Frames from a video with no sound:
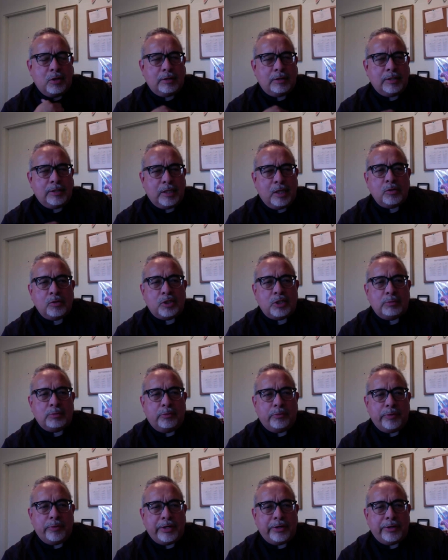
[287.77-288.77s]
called The
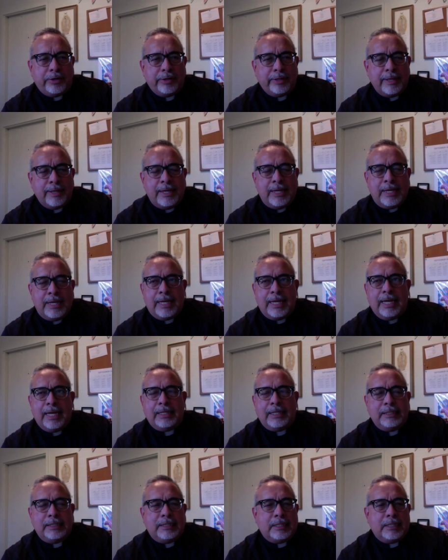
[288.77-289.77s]
Lonesome Reader,
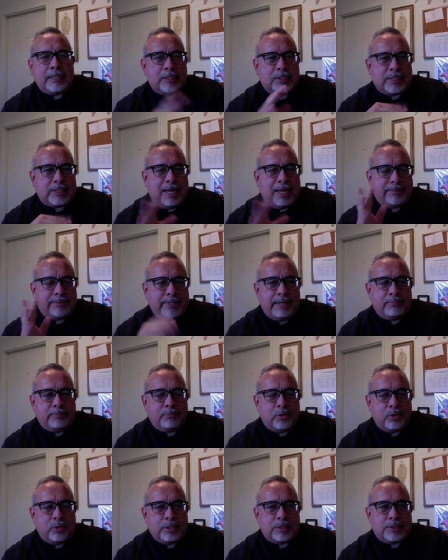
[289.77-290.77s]
and he did his top 10
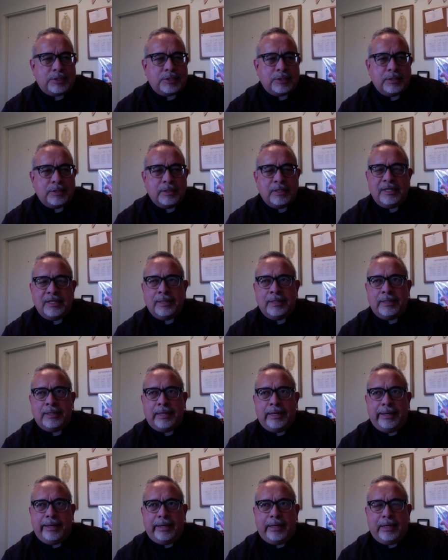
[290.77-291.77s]
books
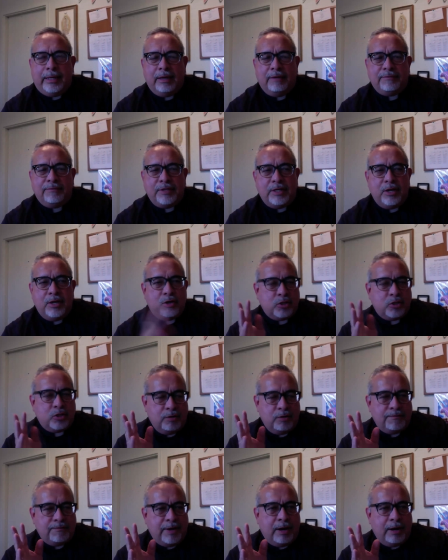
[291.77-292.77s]
of the year
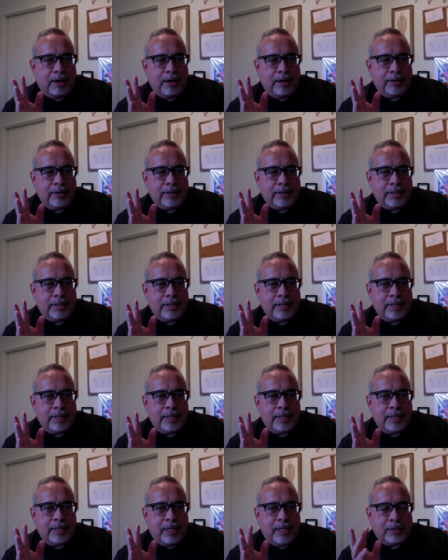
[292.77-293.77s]
so far,
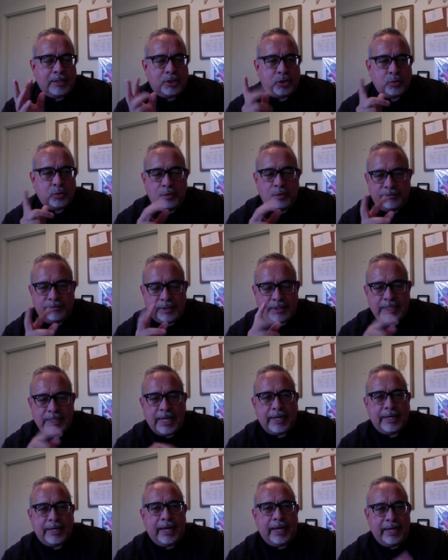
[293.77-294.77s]
and two of the
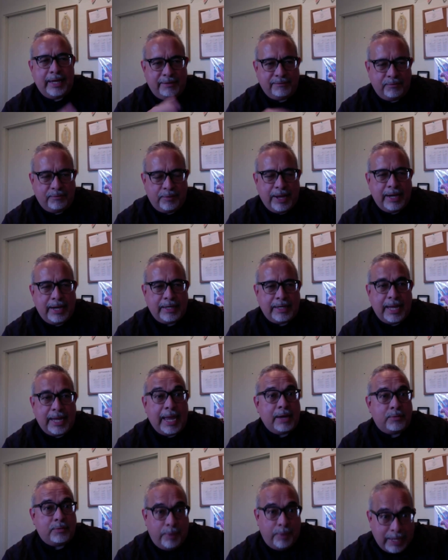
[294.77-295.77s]
10 I have read and